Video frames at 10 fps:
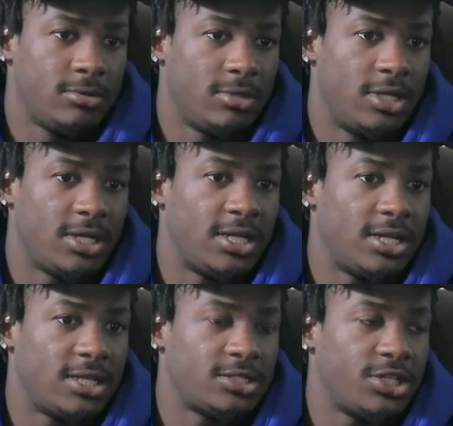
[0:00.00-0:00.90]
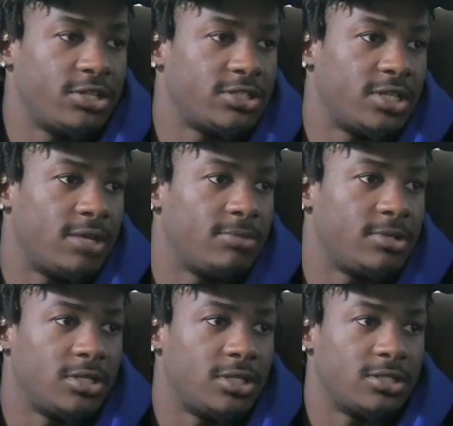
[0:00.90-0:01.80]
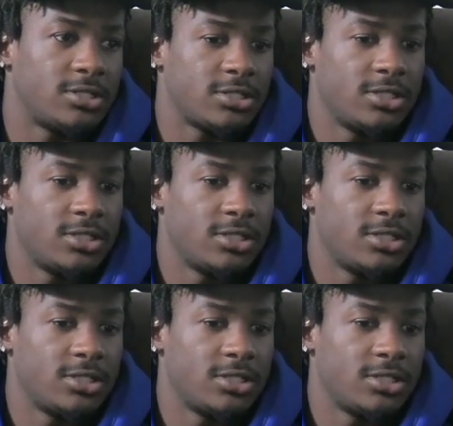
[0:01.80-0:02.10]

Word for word: like I, I cherish that because